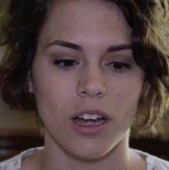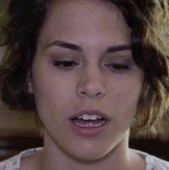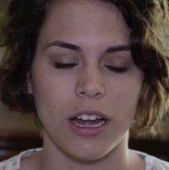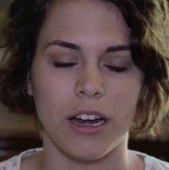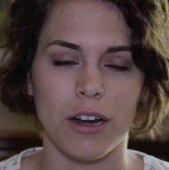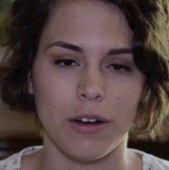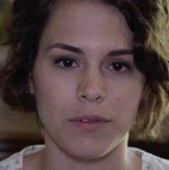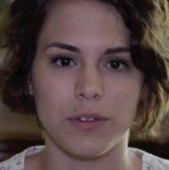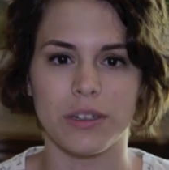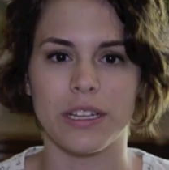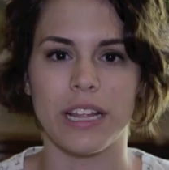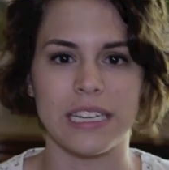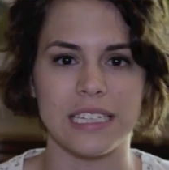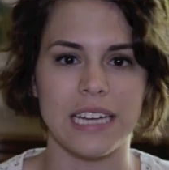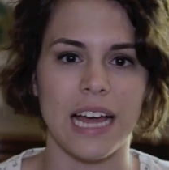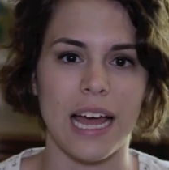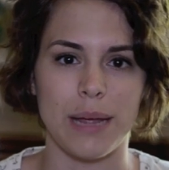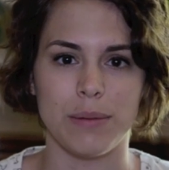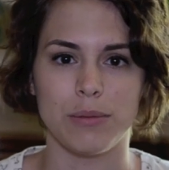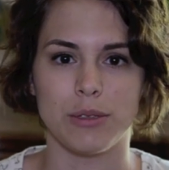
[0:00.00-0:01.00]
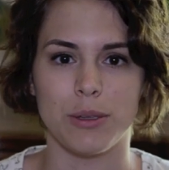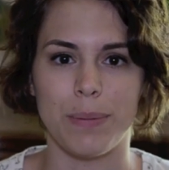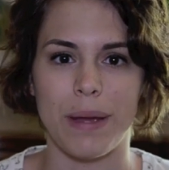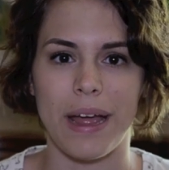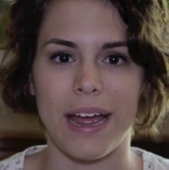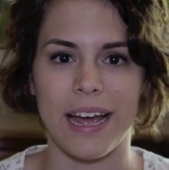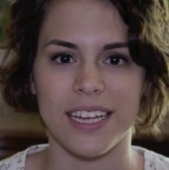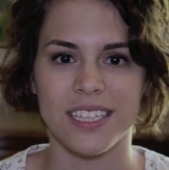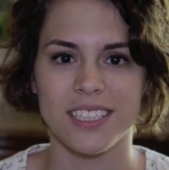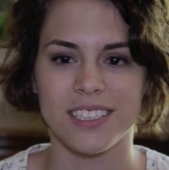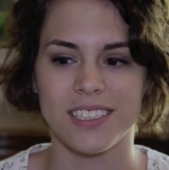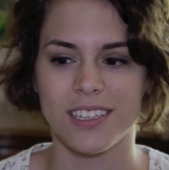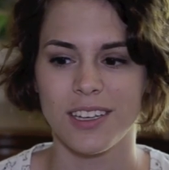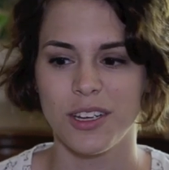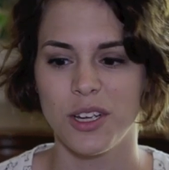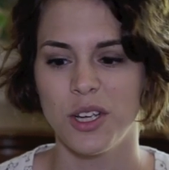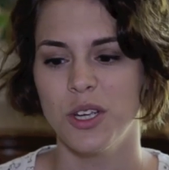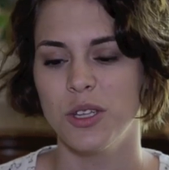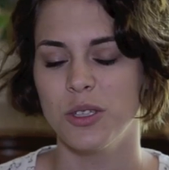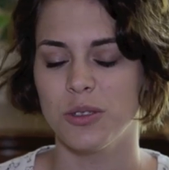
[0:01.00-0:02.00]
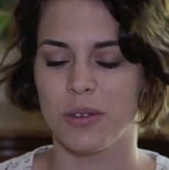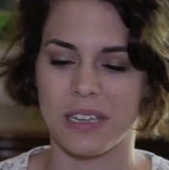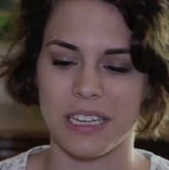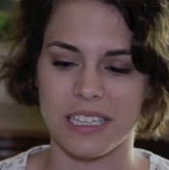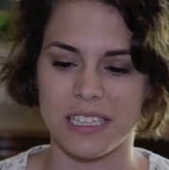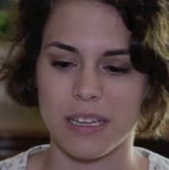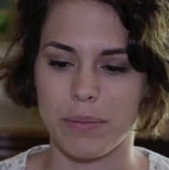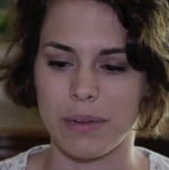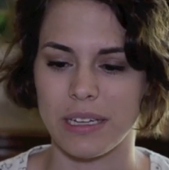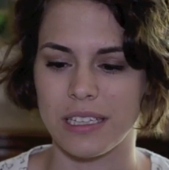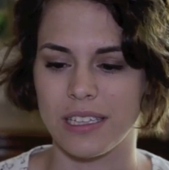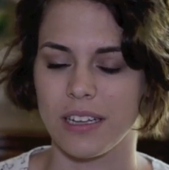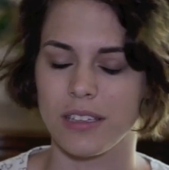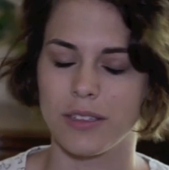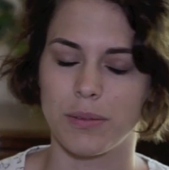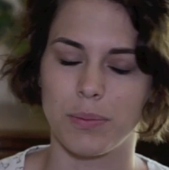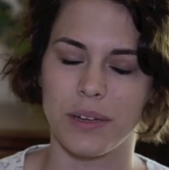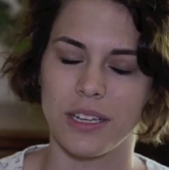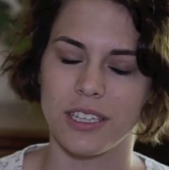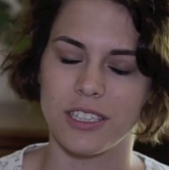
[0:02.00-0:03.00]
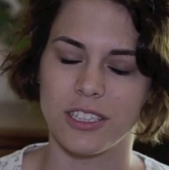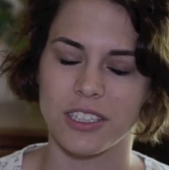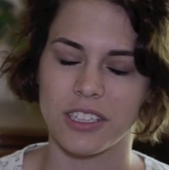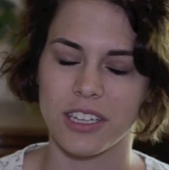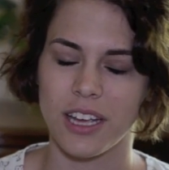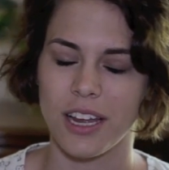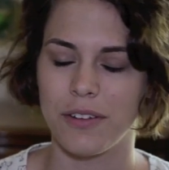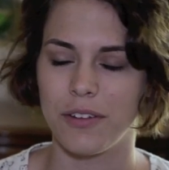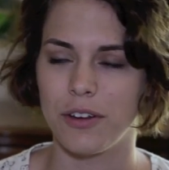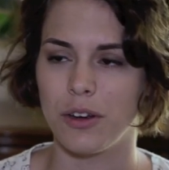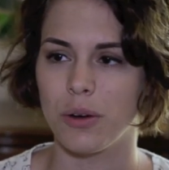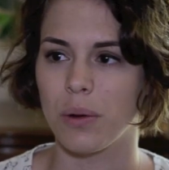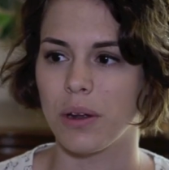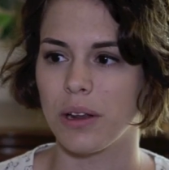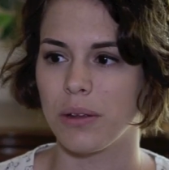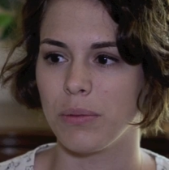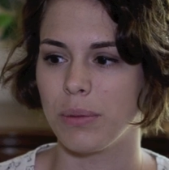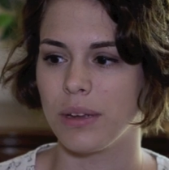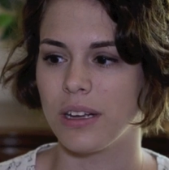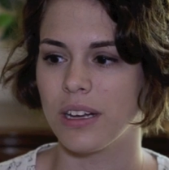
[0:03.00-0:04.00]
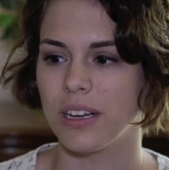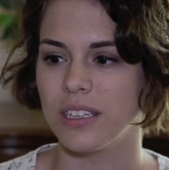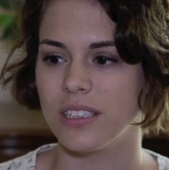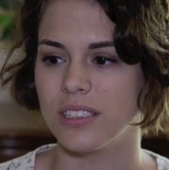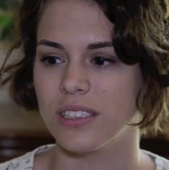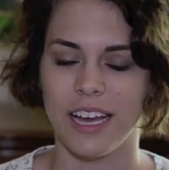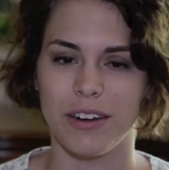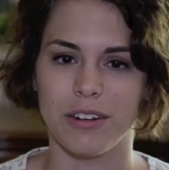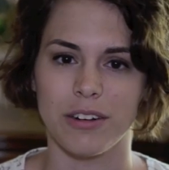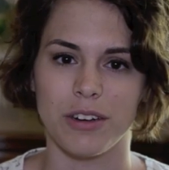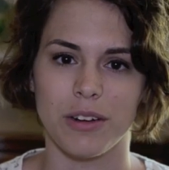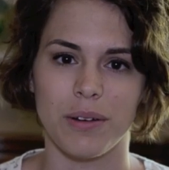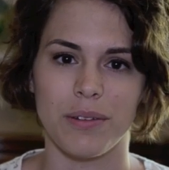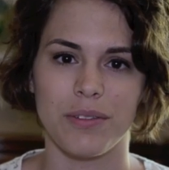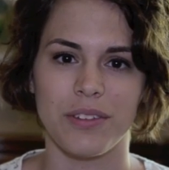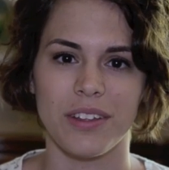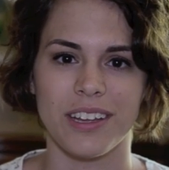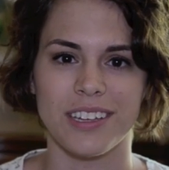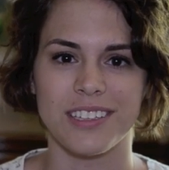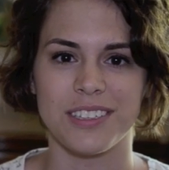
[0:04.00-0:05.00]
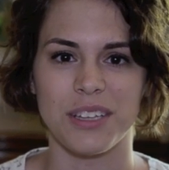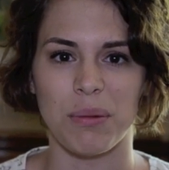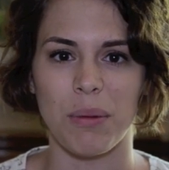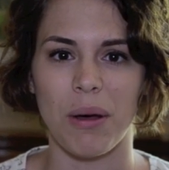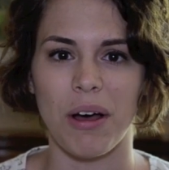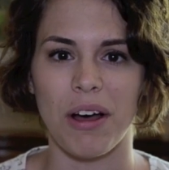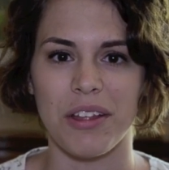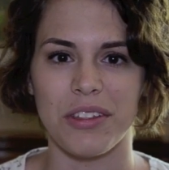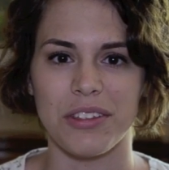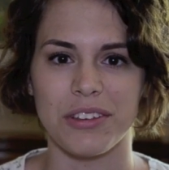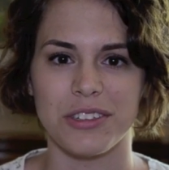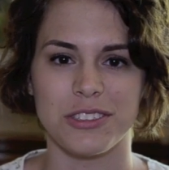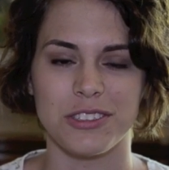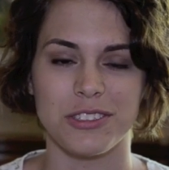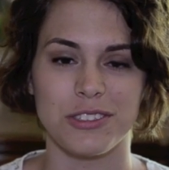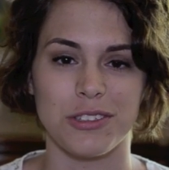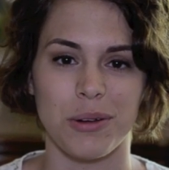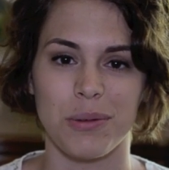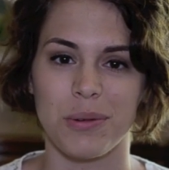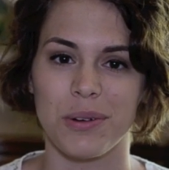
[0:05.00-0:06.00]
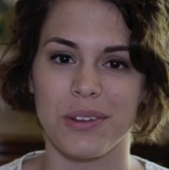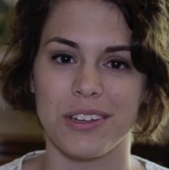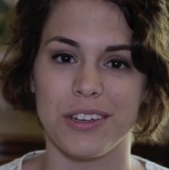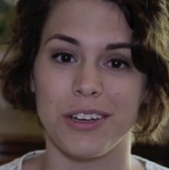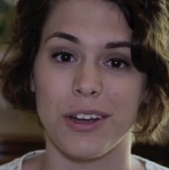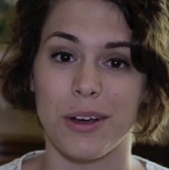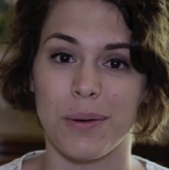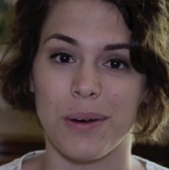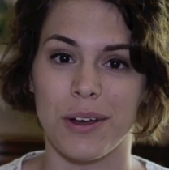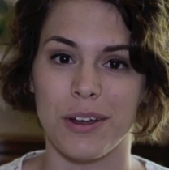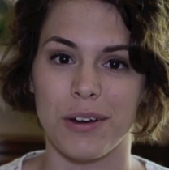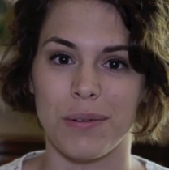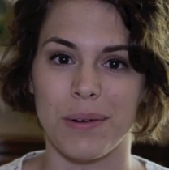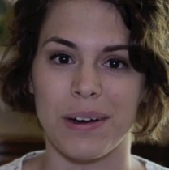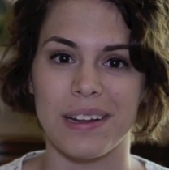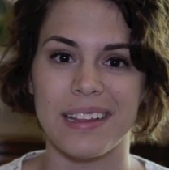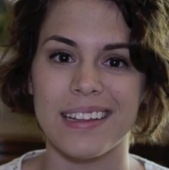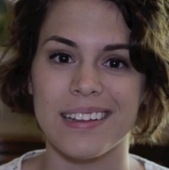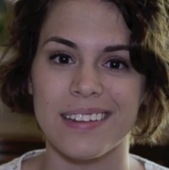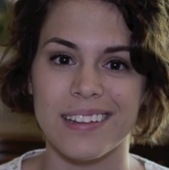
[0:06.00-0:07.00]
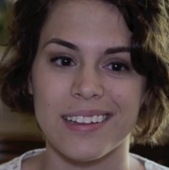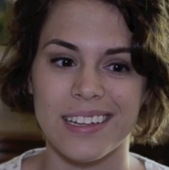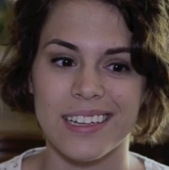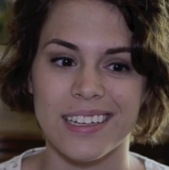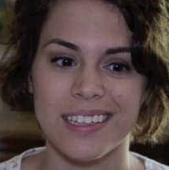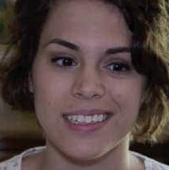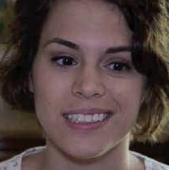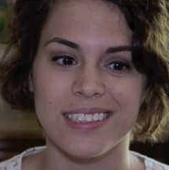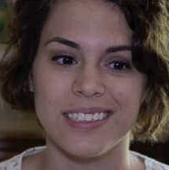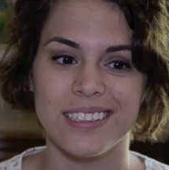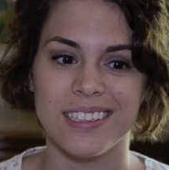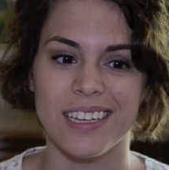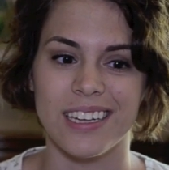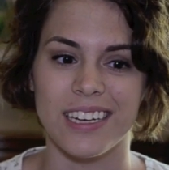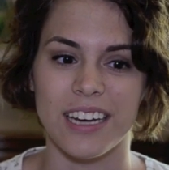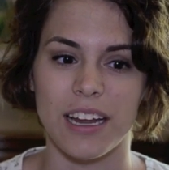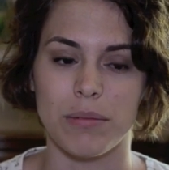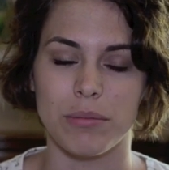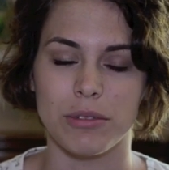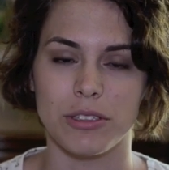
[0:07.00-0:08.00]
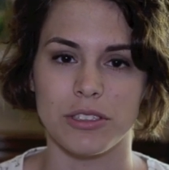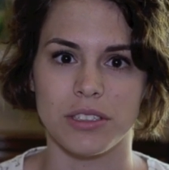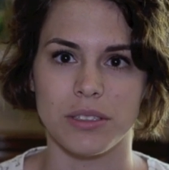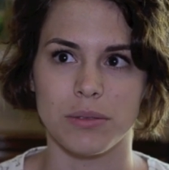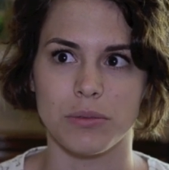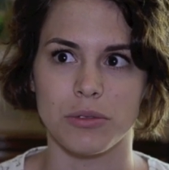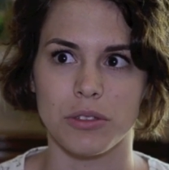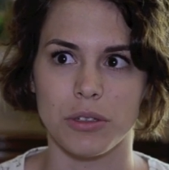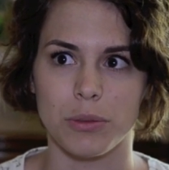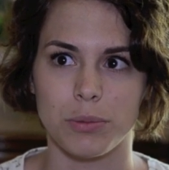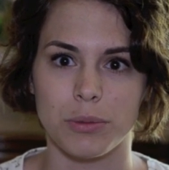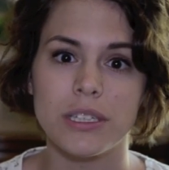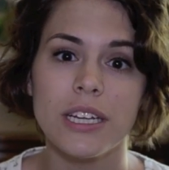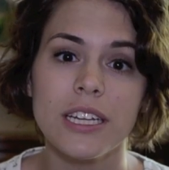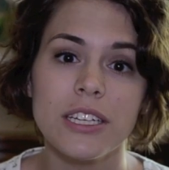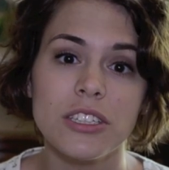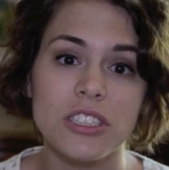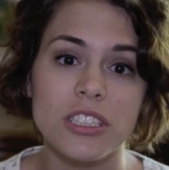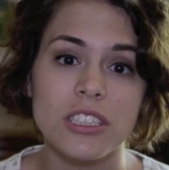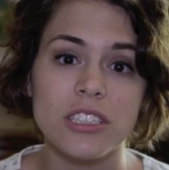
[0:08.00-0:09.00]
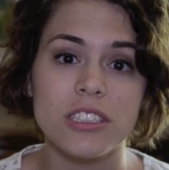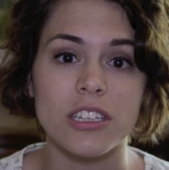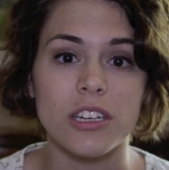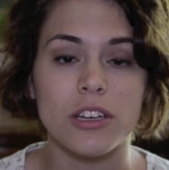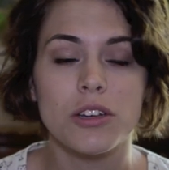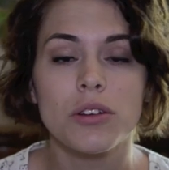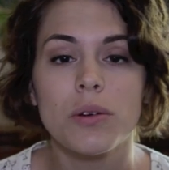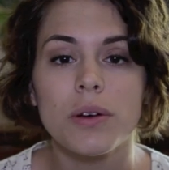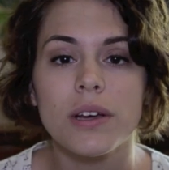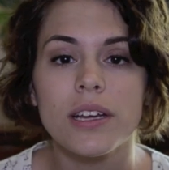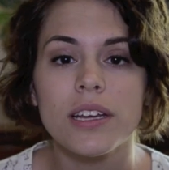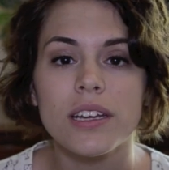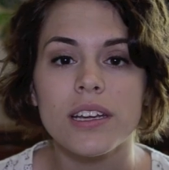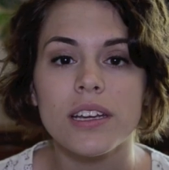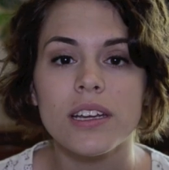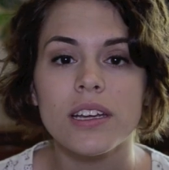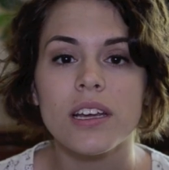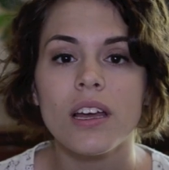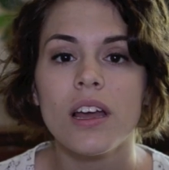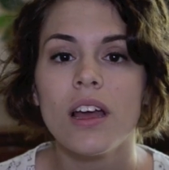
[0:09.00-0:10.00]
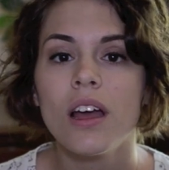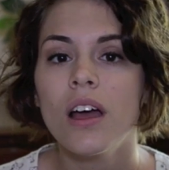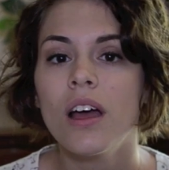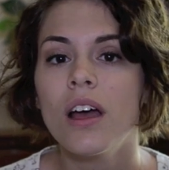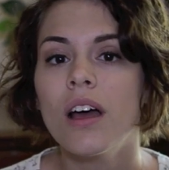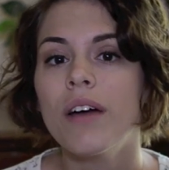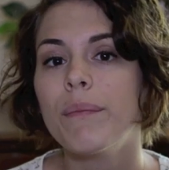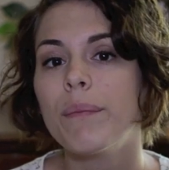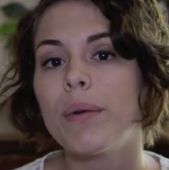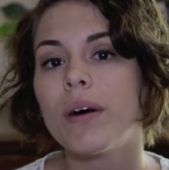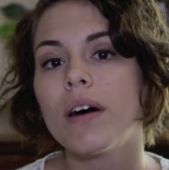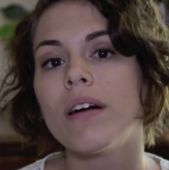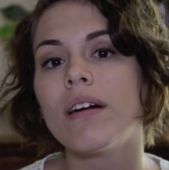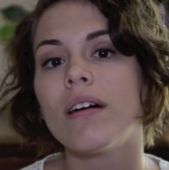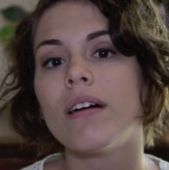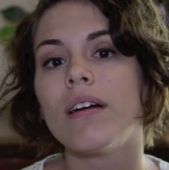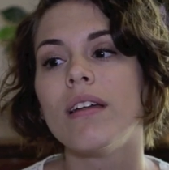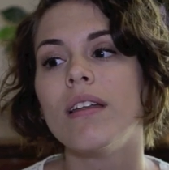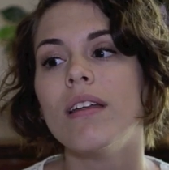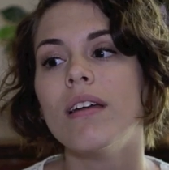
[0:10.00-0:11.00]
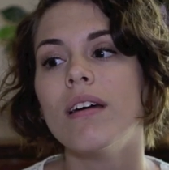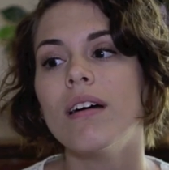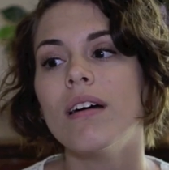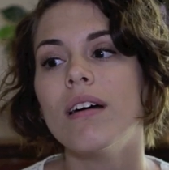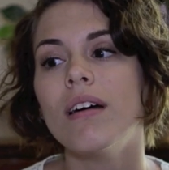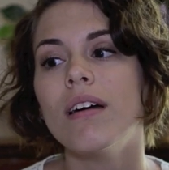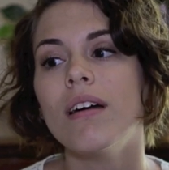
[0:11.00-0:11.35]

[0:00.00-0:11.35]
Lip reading: I don't know, for that time to pass. So I guess that makes sense, but it's just kind of annoying because, I don't know, I feel like some authors just don't really know how to write little kids, and Emma just seems really pretentious and annoying, but